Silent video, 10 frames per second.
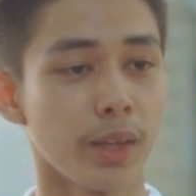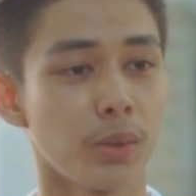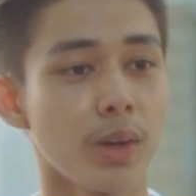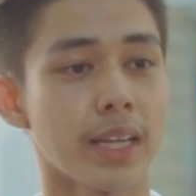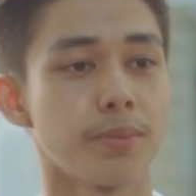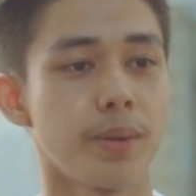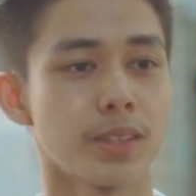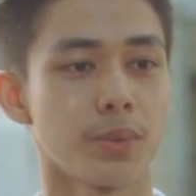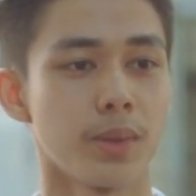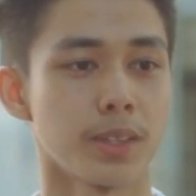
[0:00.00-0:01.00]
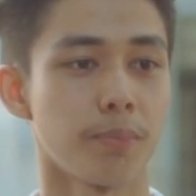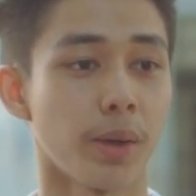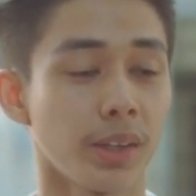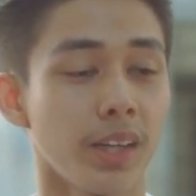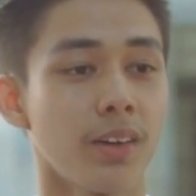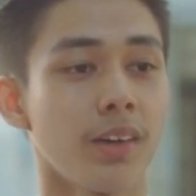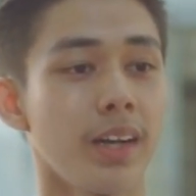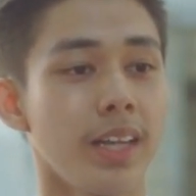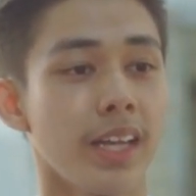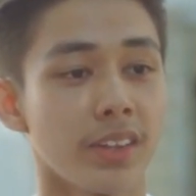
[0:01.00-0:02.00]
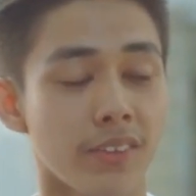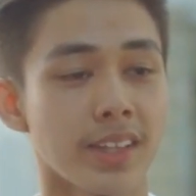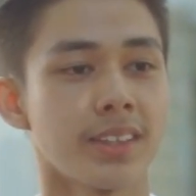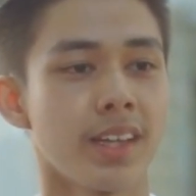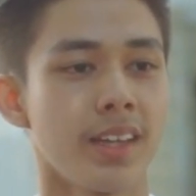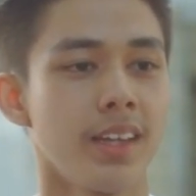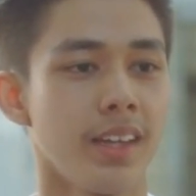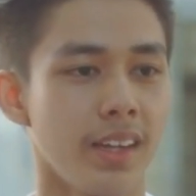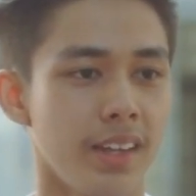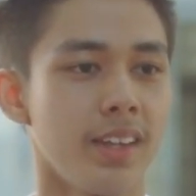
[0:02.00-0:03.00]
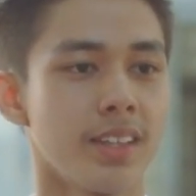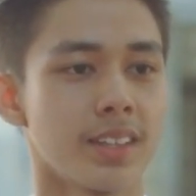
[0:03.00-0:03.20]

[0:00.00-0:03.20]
my two classmates was particularly interested in